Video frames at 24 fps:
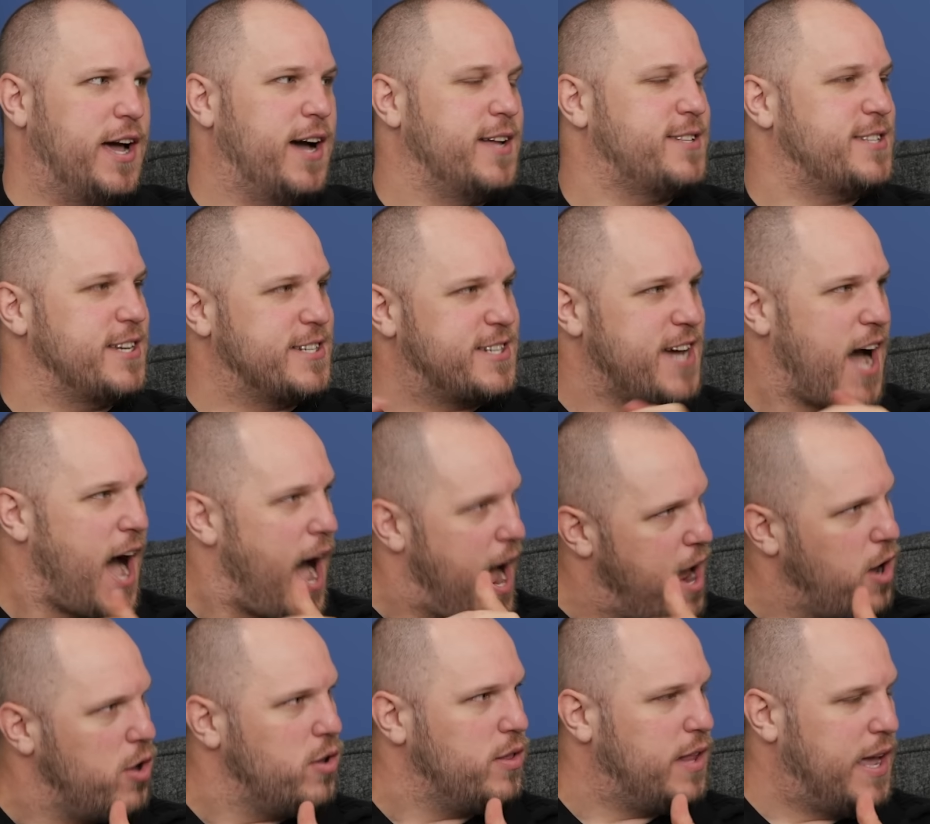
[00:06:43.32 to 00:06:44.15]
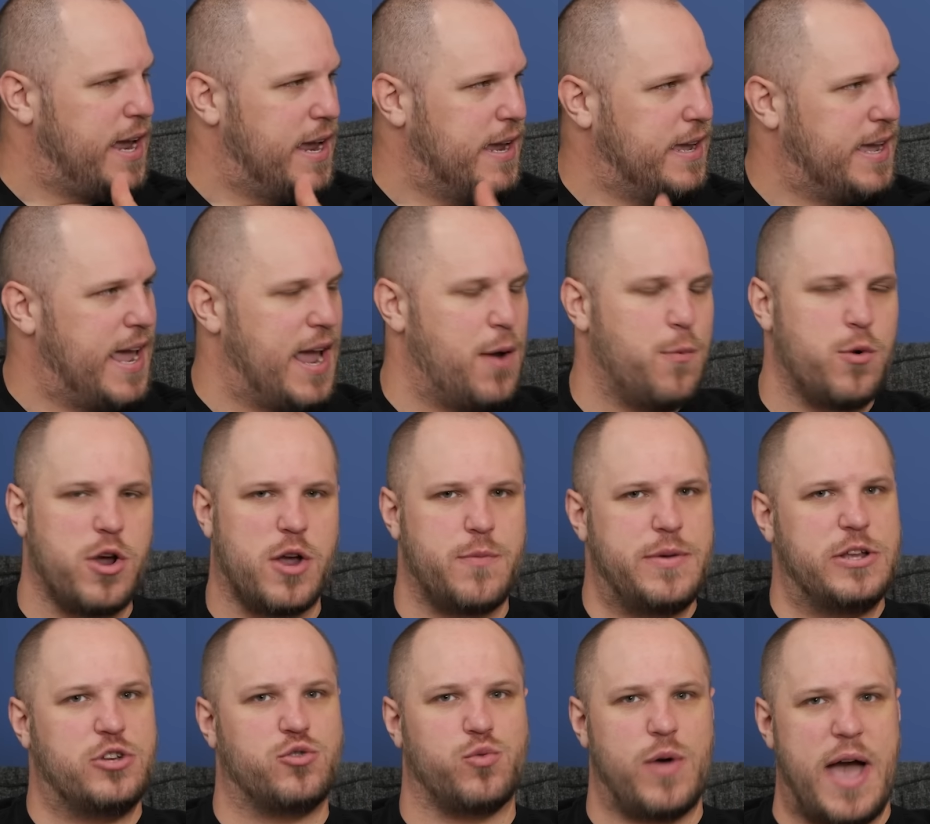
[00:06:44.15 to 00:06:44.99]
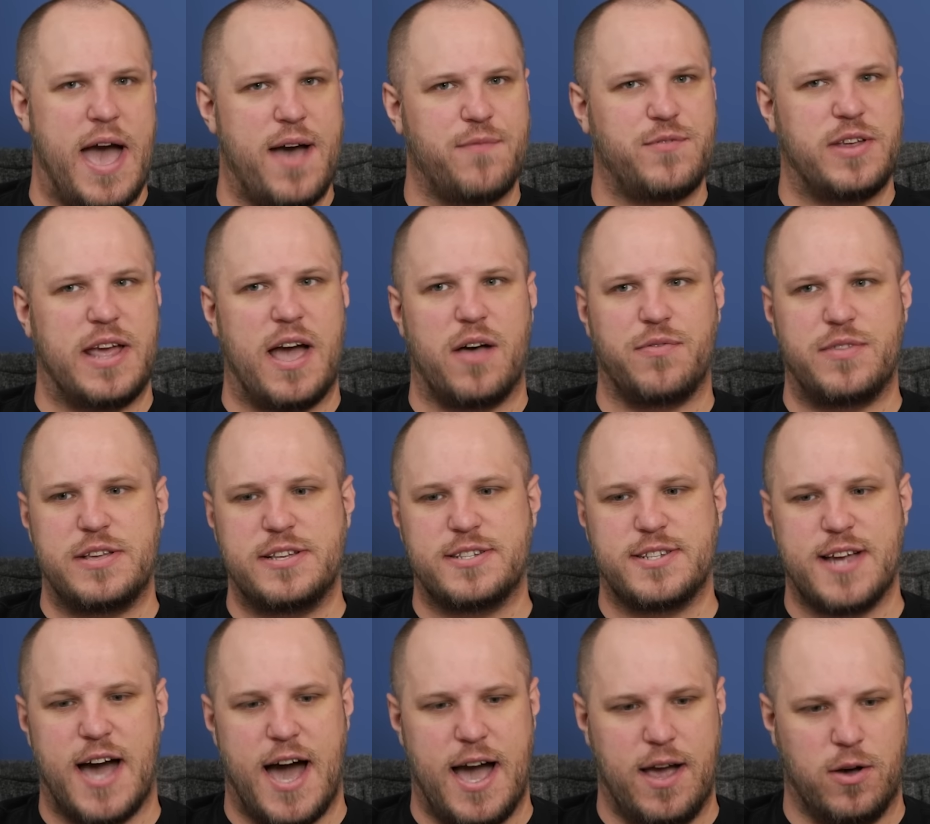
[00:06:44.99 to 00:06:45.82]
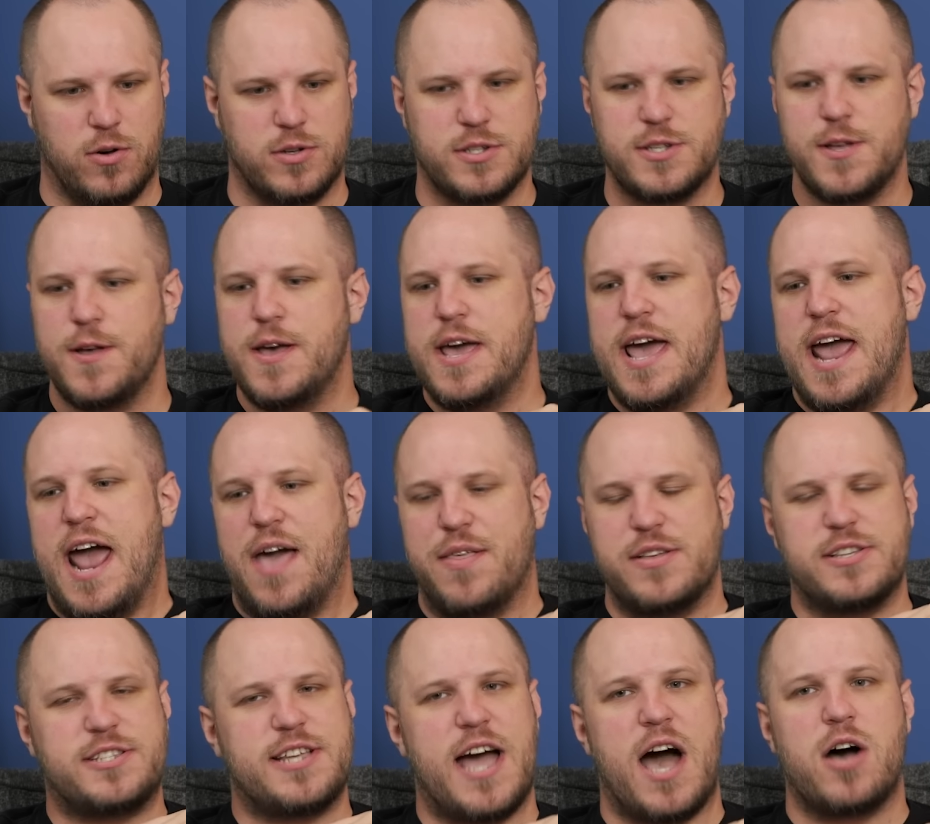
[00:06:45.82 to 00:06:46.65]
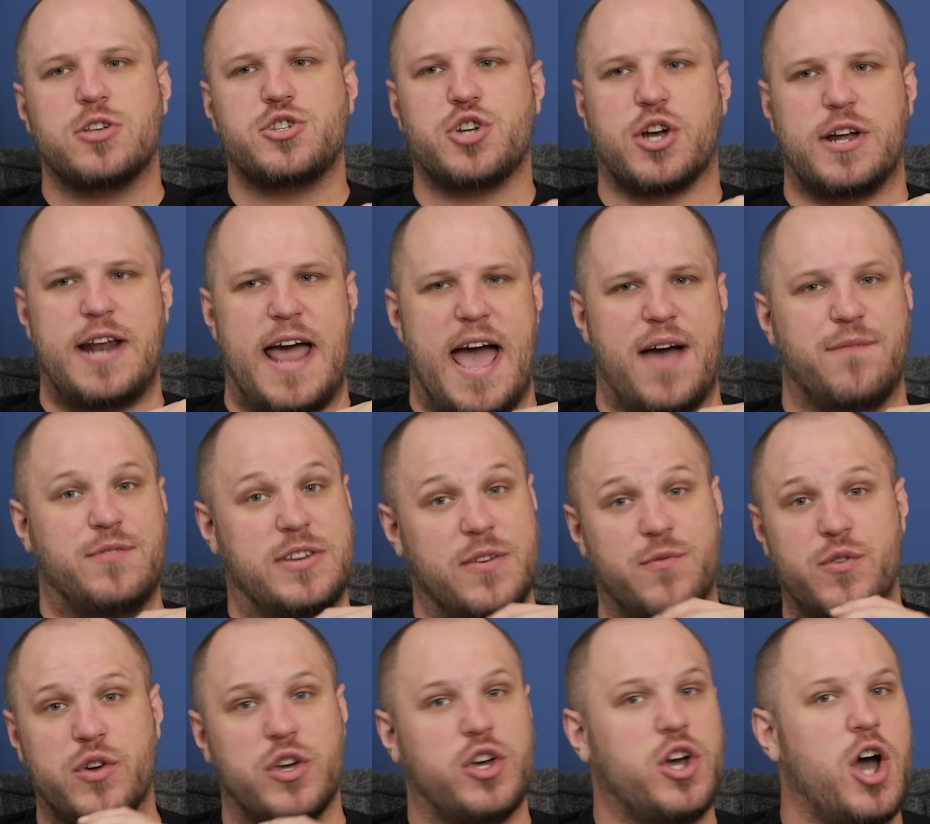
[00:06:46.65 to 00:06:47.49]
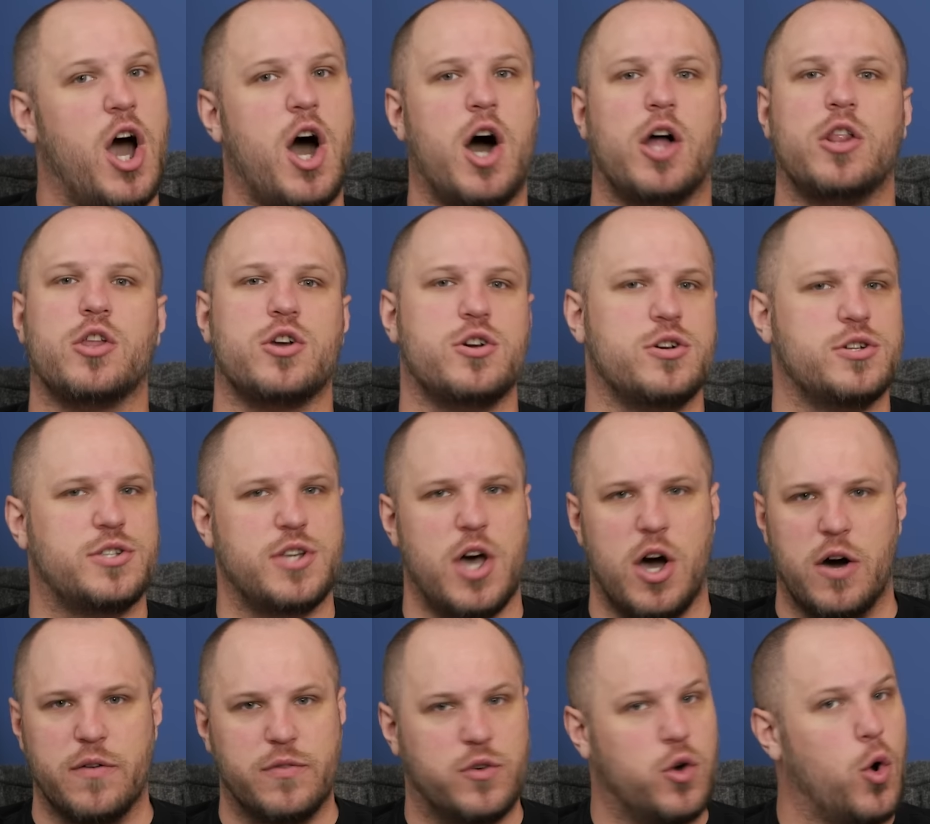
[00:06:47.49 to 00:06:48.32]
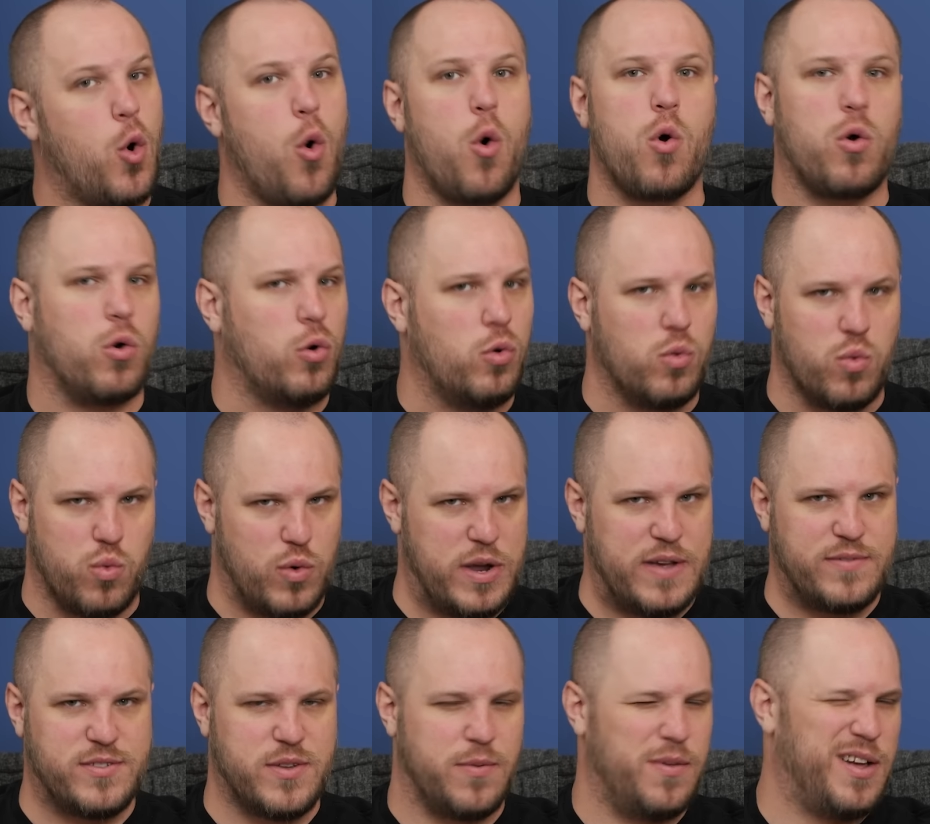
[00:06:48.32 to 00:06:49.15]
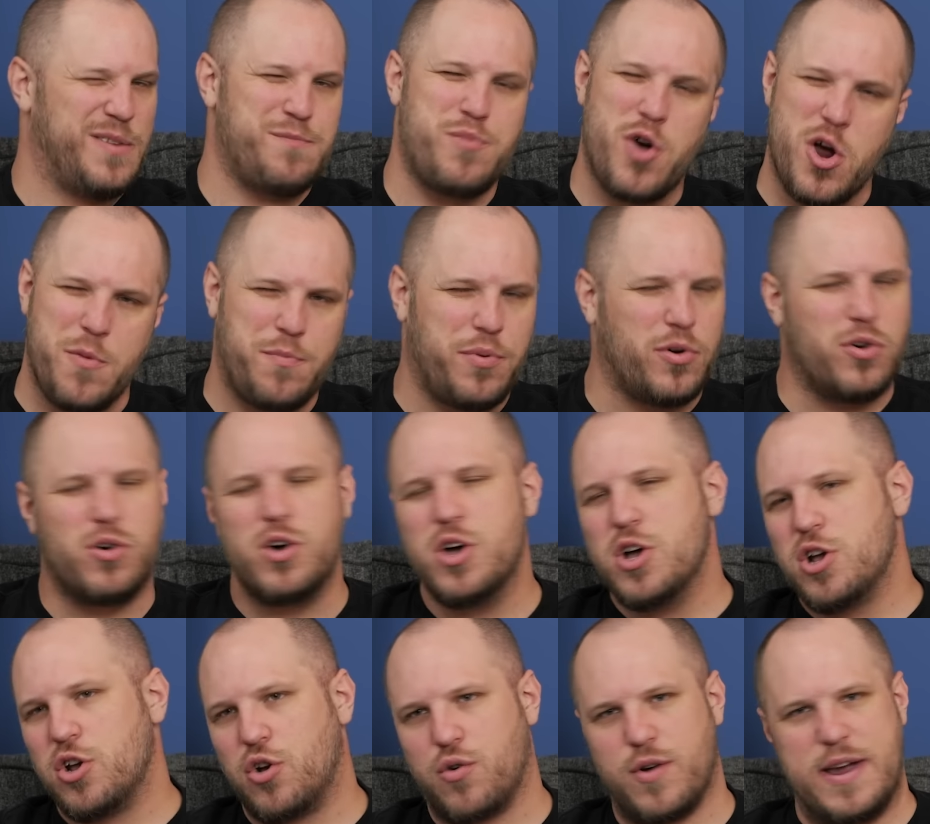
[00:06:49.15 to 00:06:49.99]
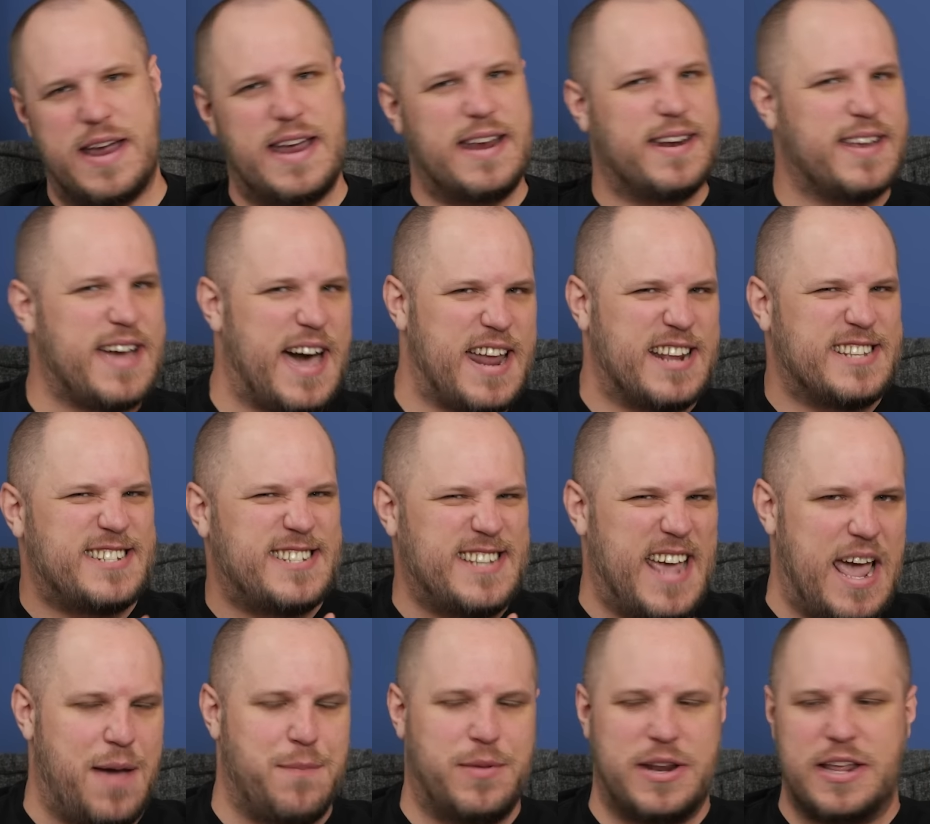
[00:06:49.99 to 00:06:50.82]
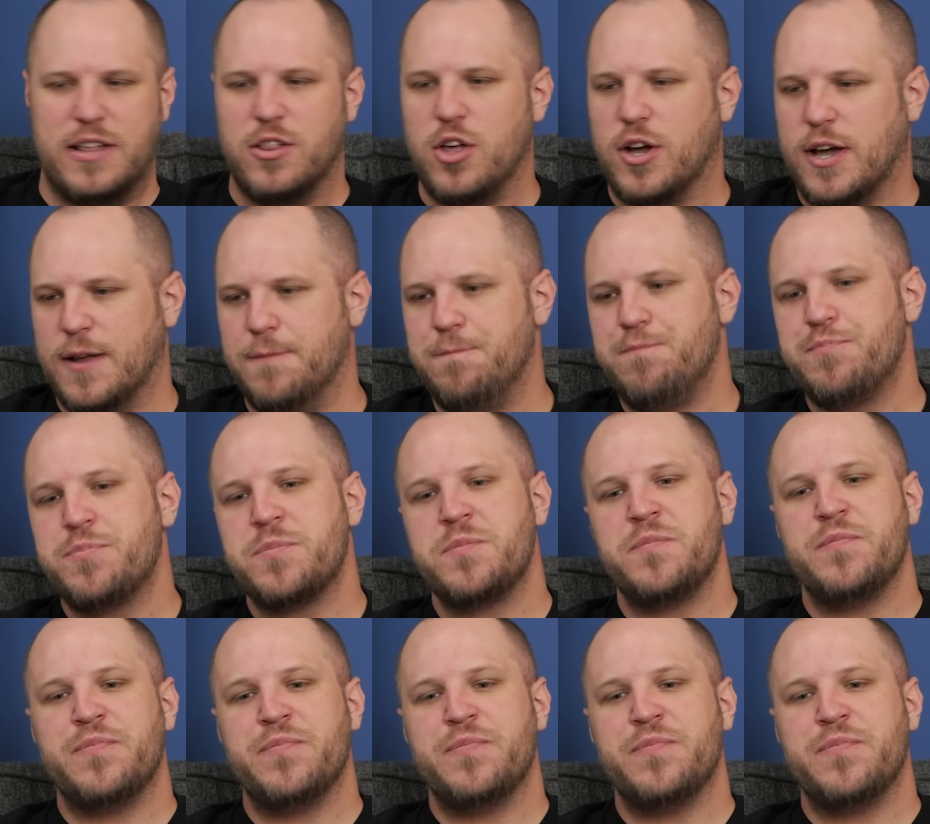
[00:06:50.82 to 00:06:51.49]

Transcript: Uh, it's a tile laying game. We're going to be drafting out these tiles, and these tiles are going to have different colors of coral reefs, something like purple, green, kind of salmony looking,